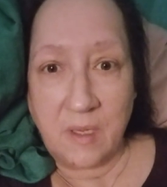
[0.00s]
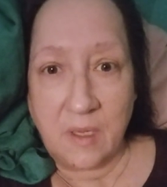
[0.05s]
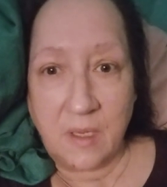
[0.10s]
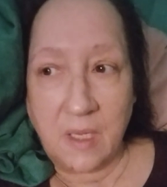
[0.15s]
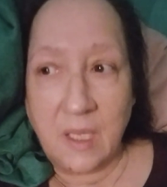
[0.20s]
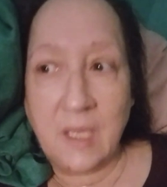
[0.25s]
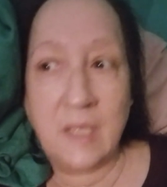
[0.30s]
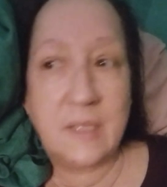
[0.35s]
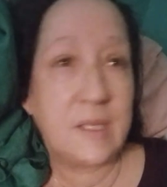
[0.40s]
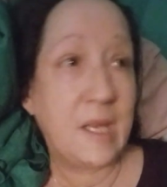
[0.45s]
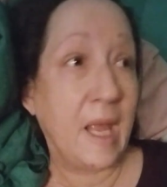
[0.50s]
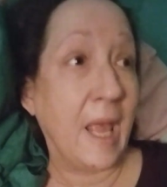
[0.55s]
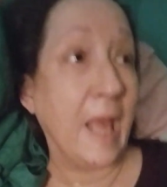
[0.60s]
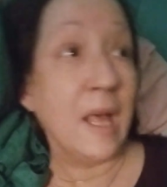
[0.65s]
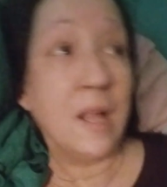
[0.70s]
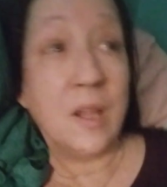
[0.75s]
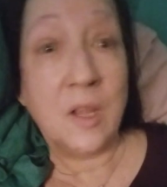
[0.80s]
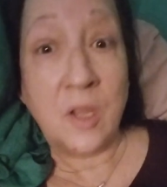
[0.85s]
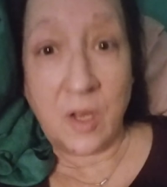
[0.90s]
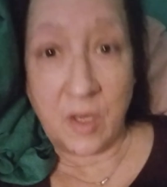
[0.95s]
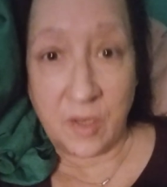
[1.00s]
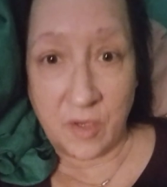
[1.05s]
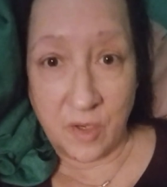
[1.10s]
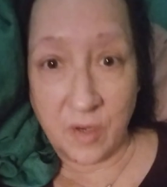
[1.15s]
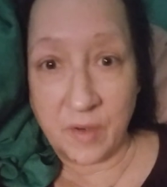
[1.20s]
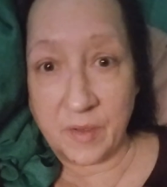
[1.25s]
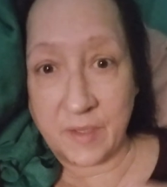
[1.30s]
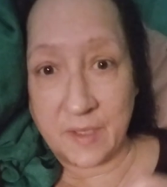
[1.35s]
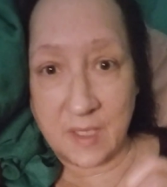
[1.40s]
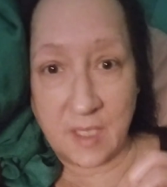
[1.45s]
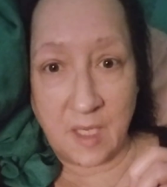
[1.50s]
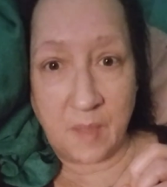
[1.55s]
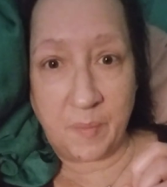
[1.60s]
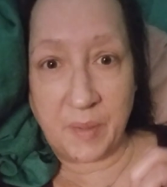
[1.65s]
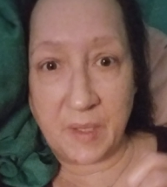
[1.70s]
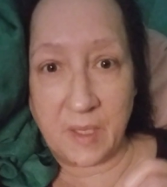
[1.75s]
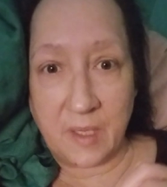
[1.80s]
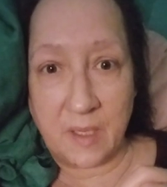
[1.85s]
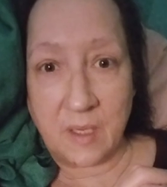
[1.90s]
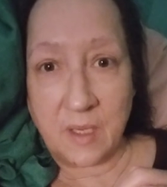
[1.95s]
It's hell on earth
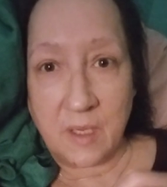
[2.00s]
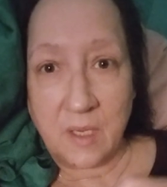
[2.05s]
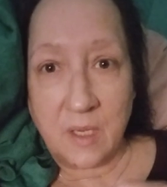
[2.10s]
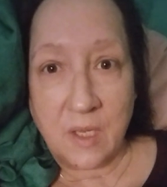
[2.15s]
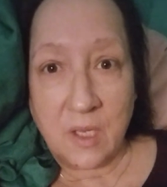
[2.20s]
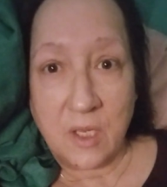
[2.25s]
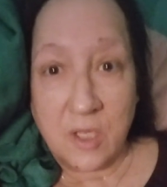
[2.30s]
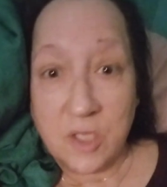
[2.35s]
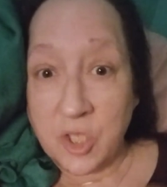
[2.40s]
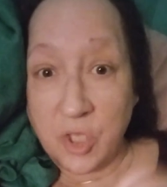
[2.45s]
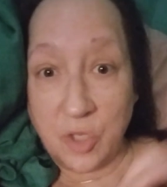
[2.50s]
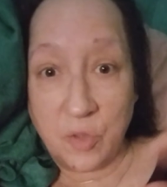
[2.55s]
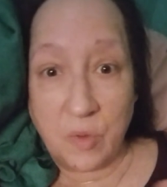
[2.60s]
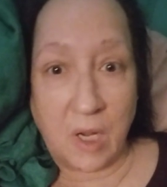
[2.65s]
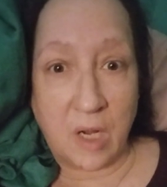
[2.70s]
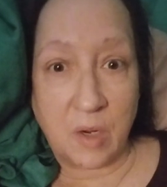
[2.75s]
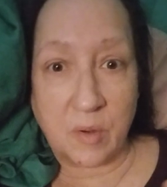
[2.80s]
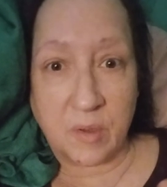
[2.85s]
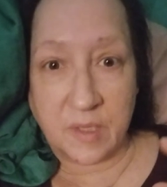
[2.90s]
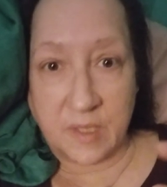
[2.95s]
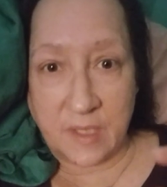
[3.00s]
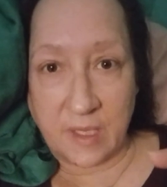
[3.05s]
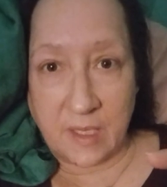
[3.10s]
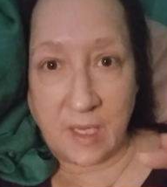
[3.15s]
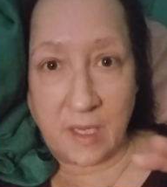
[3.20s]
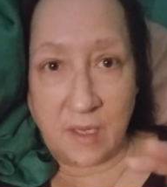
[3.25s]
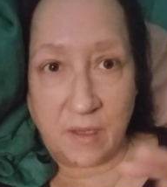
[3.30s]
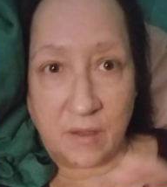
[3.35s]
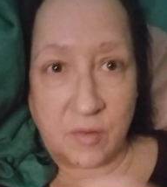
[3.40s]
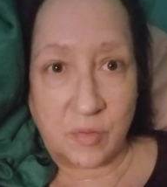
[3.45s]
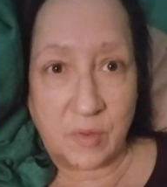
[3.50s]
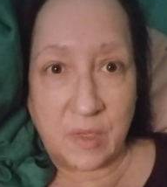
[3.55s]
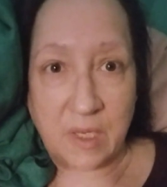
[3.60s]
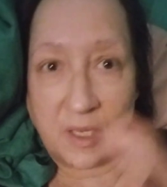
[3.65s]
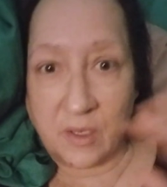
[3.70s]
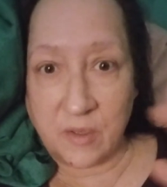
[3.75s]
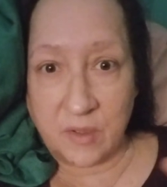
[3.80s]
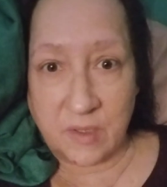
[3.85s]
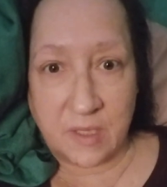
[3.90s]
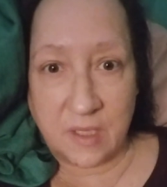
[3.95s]
sleeping two hours a night,
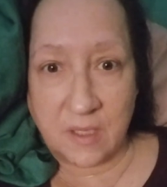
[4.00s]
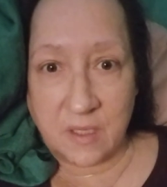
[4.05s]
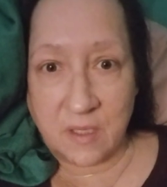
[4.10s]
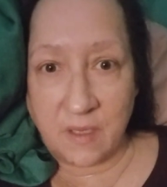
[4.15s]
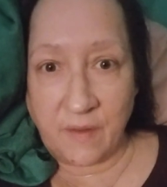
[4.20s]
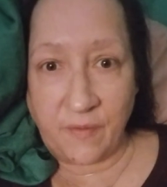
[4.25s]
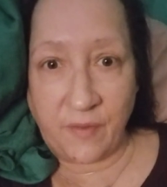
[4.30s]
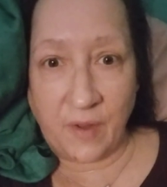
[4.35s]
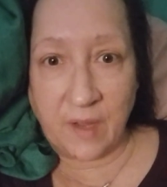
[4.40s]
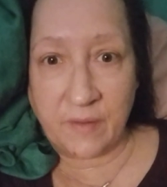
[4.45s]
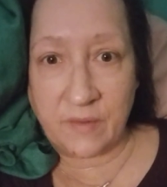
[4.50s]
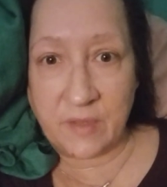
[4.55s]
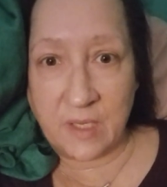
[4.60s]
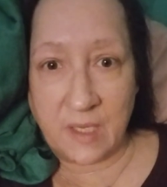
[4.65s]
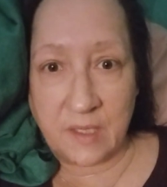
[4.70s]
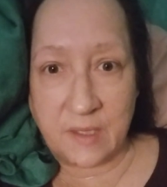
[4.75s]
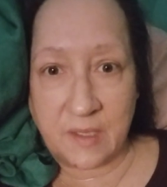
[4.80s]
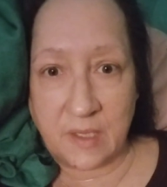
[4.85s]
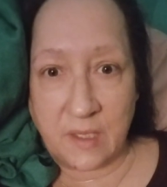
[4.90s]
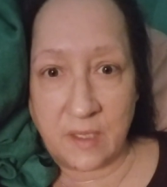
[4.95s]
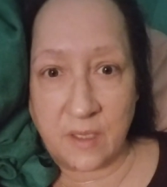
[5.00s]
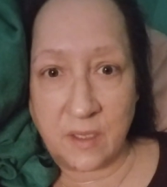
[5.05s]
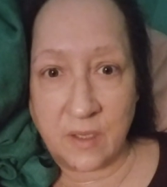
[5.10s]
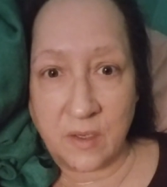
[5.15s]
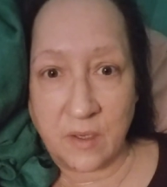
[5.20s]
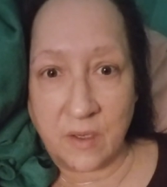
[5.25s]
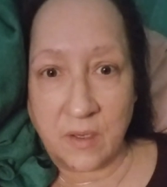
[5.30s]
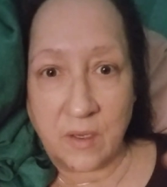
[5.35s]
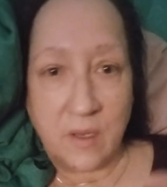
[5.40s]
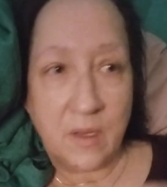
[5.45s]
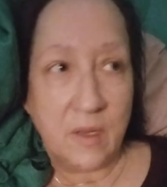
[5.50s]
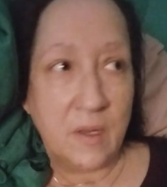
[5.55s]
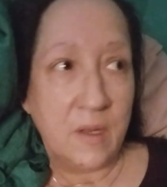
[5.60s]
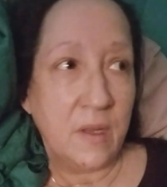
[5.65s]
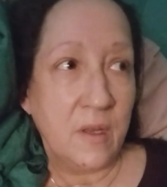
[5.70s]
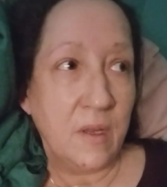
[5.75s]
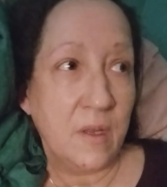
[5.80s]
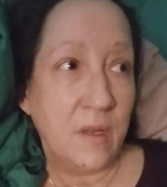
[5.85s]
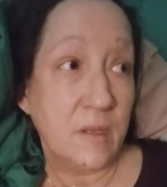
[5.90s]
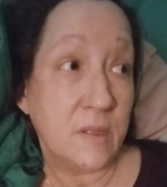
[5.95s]
365 days a year
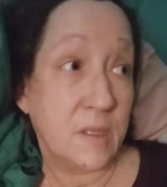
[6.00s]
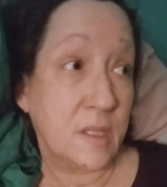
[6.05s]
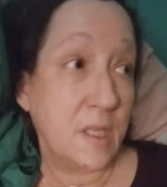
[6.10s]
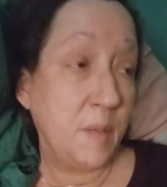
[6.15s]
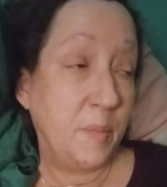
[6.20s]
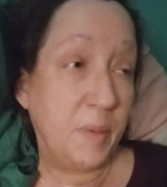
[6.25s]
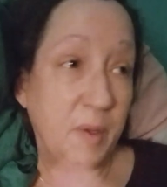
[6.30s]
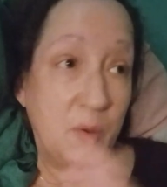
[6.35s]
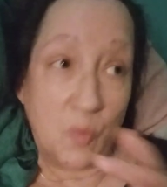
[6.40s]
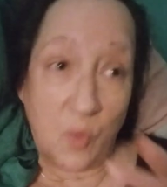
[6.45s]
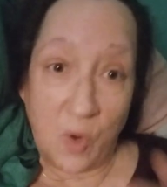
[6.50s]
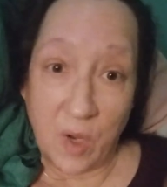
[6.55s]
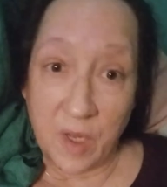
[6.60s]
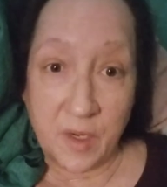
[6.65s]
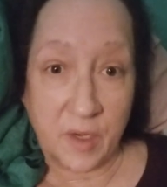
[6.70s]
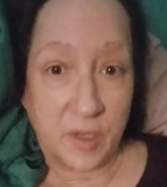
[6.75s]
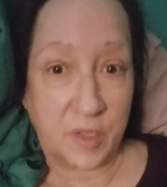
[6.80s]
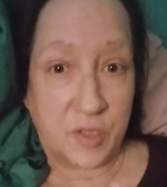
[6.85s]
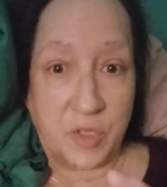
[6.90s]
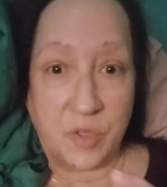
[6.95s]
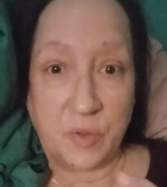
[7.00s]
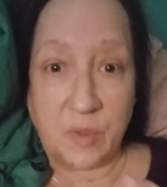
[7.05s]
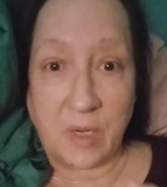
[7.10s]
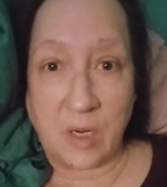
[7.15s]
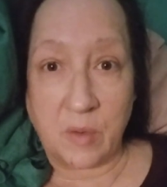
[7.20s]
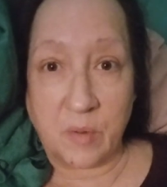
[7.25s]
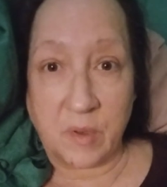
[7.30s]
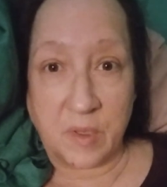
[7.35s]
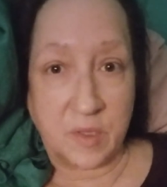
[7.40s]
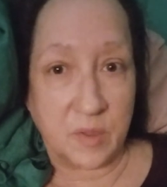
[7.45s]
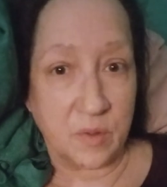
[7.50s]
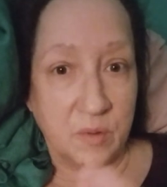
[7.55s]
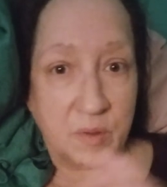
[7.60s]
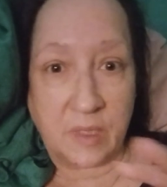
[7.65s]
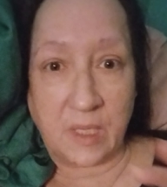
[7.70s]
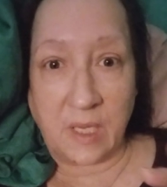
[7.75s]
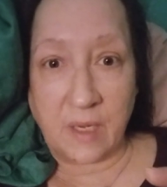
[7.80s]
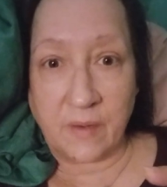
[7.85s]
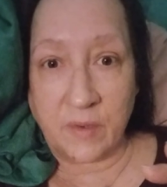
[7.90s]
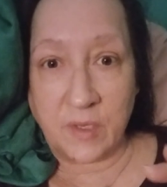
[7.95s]
sleeping one or two hours
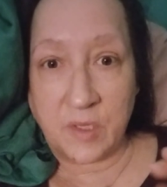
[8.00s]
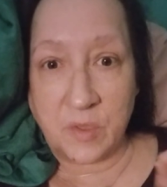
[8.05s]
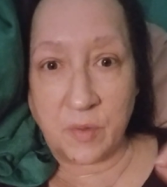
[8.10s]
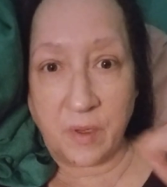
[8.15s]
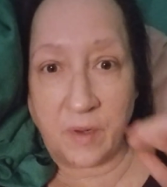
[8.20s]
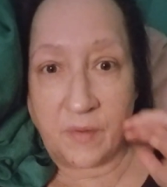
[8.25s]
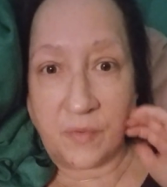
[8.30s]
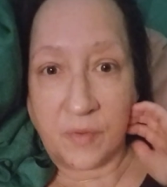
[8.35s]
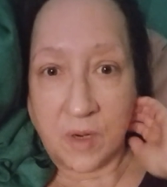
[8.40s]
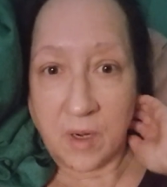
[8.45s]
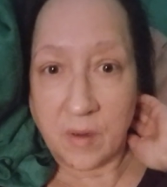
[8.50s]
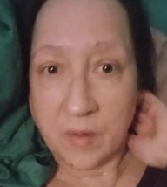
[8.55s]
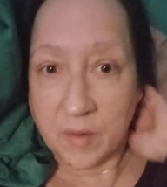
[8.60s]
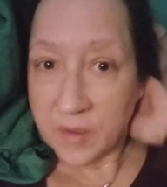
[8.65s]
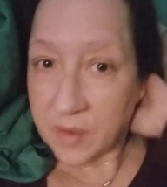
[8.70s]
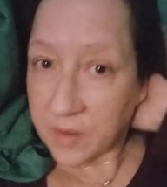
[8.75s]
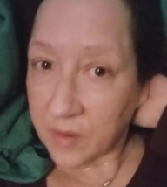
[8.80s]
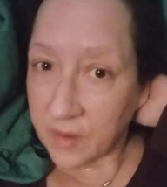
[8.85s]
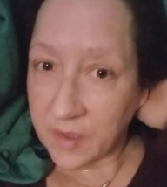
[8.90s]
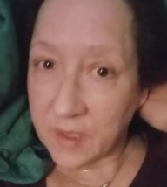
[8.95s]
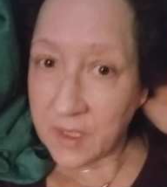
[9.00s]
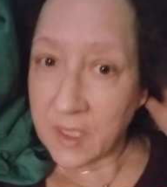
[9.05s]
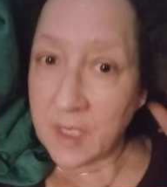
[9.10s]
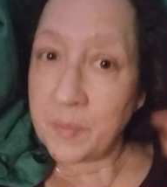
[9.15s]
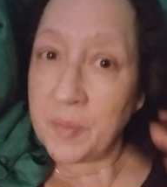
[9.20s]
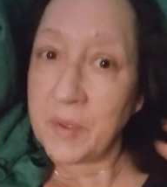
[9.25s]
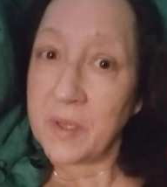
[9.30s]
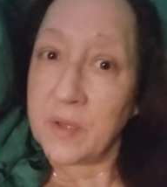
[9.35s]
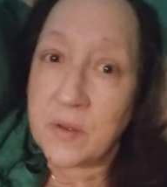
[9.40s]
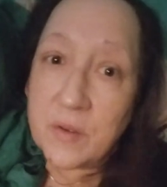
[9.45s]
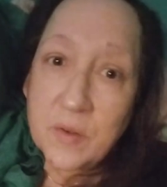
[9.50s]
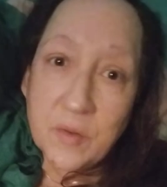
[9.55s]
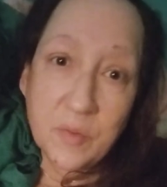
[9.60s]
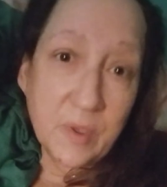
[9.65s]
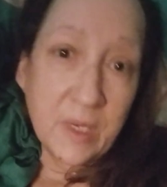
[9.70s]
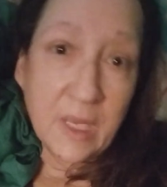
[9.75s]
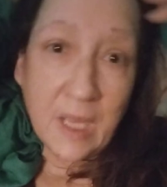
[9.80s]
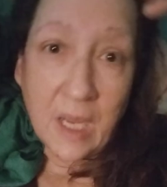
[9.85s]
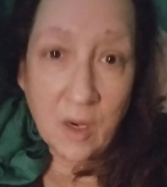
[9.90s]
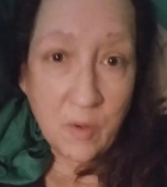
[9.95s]
only every 24 hours, or sleeping
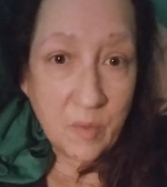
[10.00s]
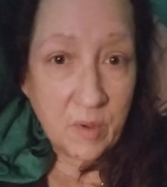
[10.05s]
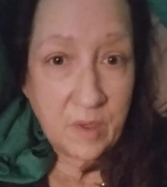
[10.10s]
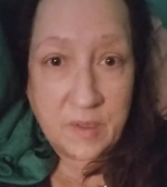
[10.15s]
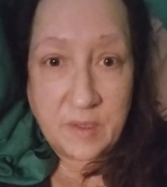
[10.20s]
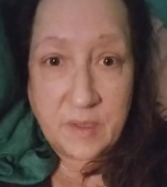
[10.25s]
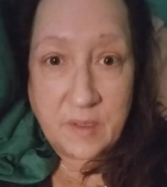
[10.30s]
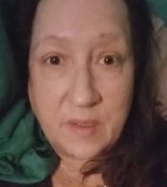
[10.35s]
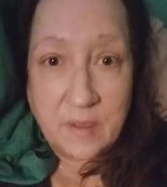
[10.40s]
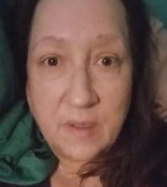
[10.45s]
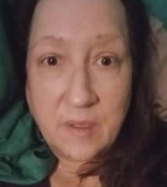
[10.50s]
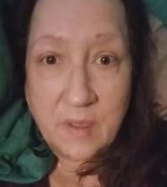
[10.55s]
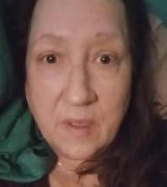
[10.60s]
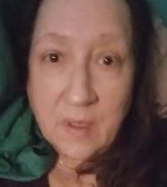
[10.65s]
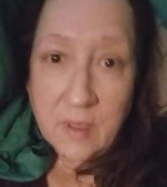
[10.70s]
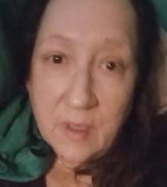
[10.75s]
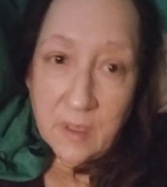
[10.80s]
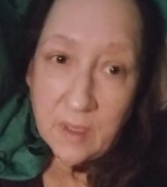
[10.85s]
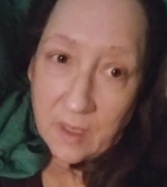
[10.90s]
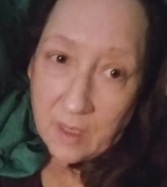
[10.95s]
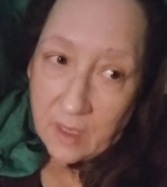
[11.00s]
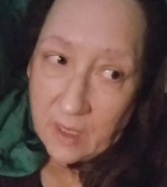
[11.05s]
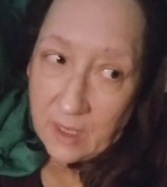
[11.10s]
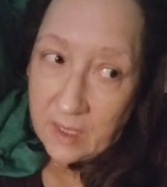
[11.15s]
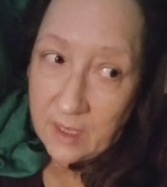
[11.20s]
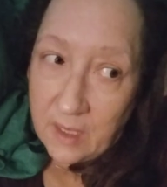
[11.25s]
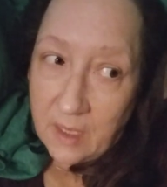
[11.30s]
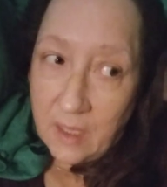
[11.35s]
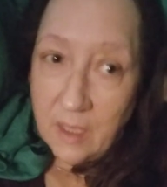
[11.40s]
three hours, it,